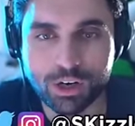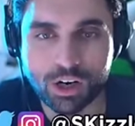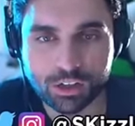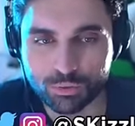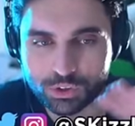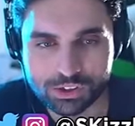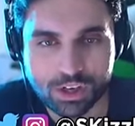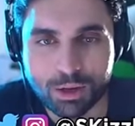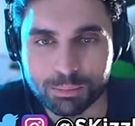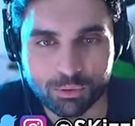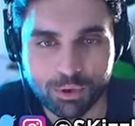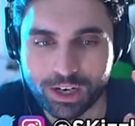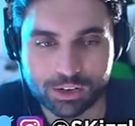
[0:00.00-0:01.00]
Park with
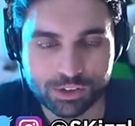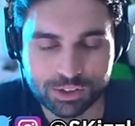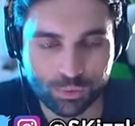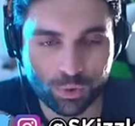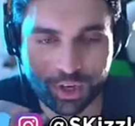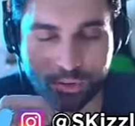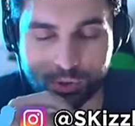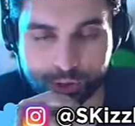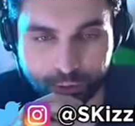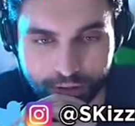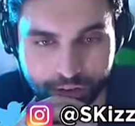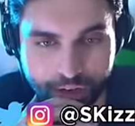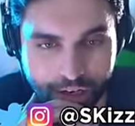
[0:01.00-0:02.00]
zombie virus, whatever you
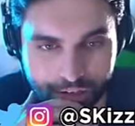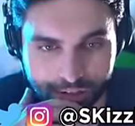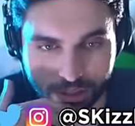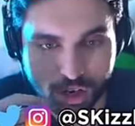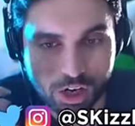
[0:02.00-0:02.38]
want to call it.